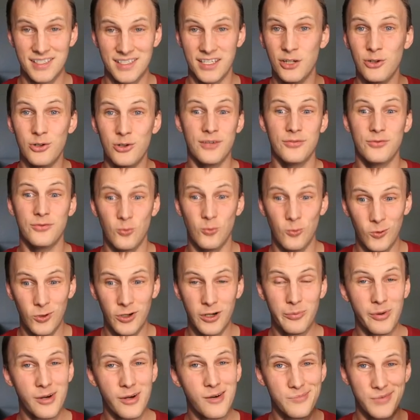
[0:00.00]
that you don't have to worry
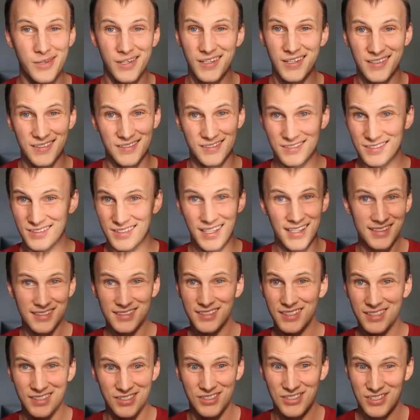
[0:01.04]
about because
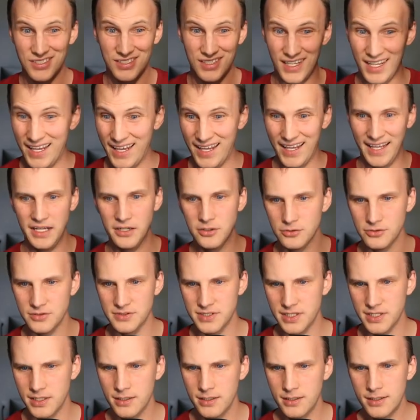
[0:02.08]
X-Lights just
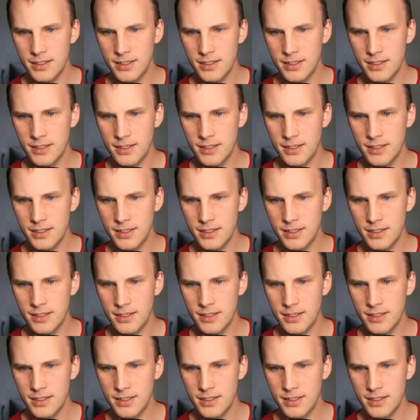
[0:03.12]
handles it.